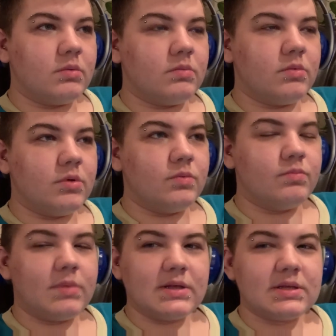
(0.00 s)

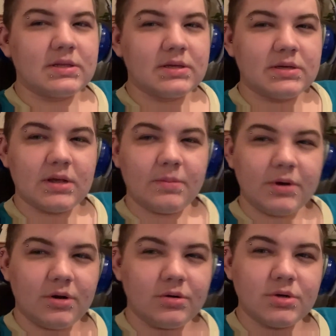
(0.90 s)
messes things up in
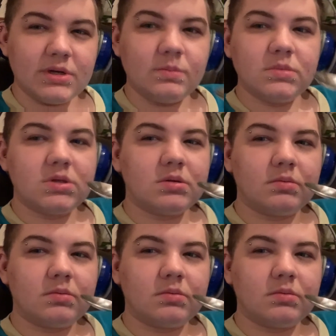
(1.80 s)
your dreams?